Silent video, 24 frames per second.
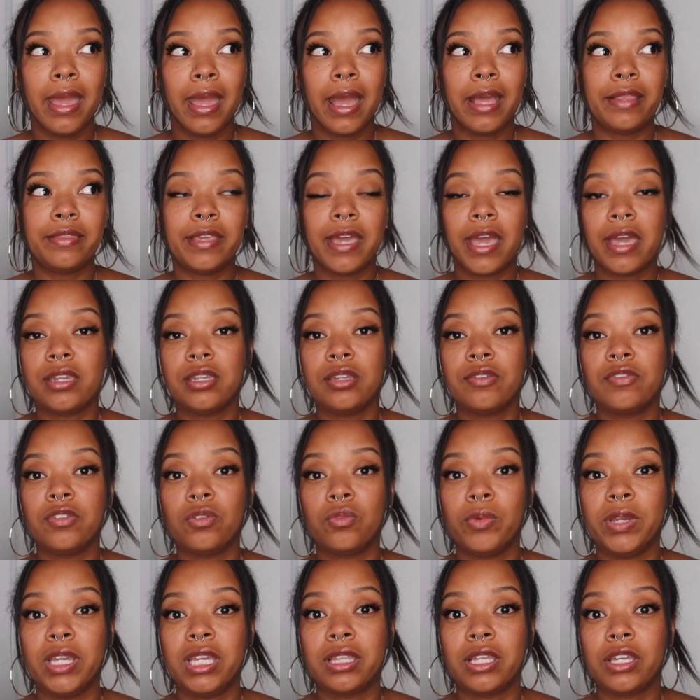at the end of the
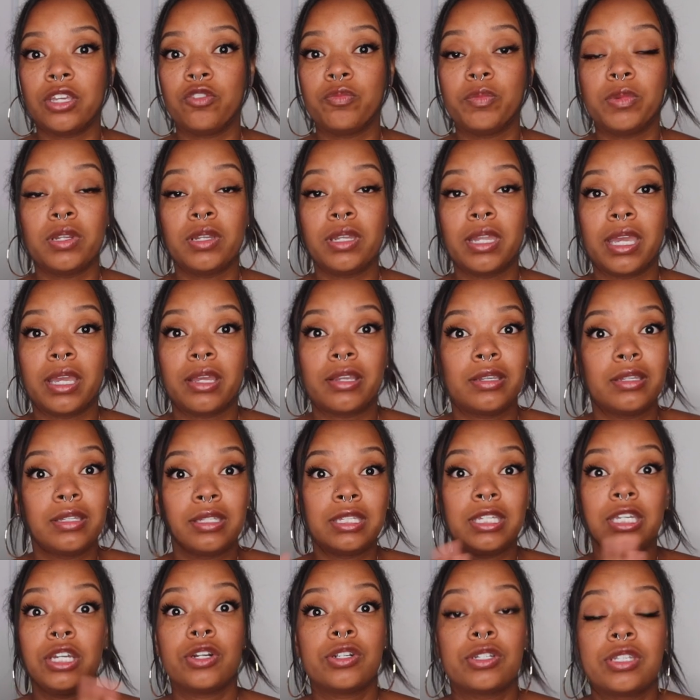week that you've been like
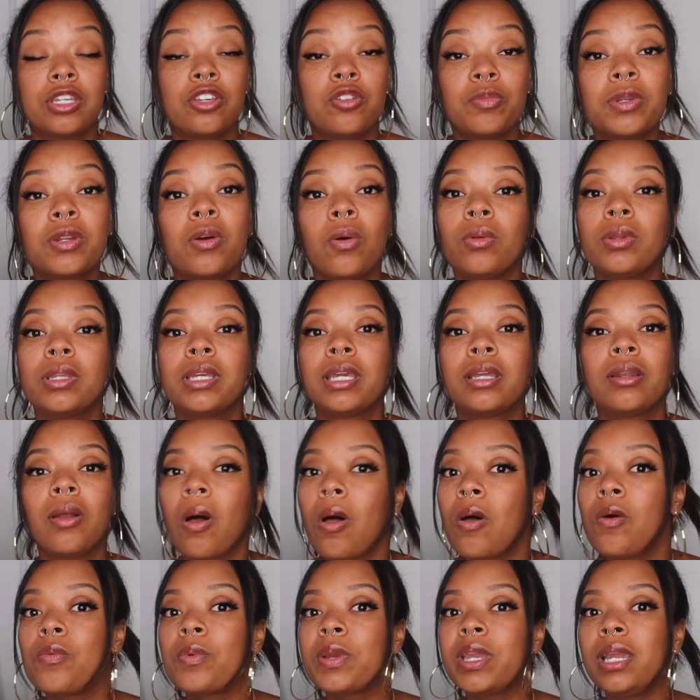tears that you've been holding in
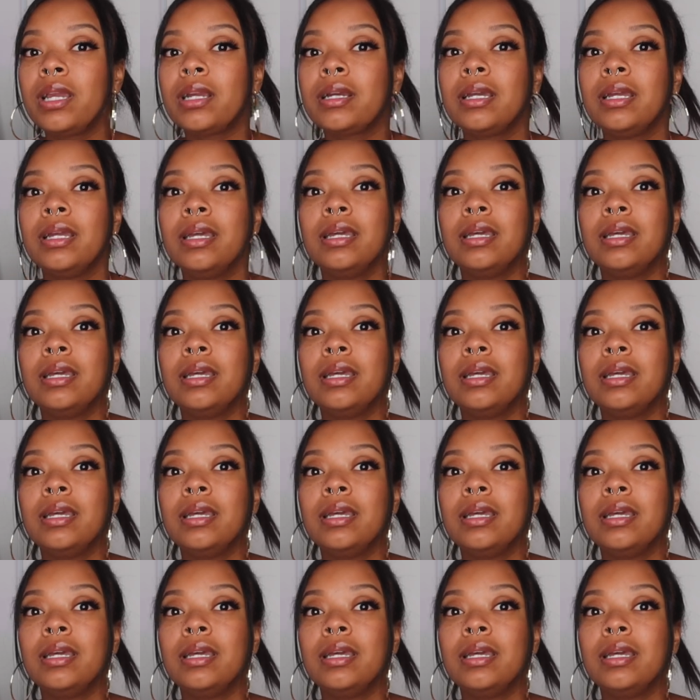all week,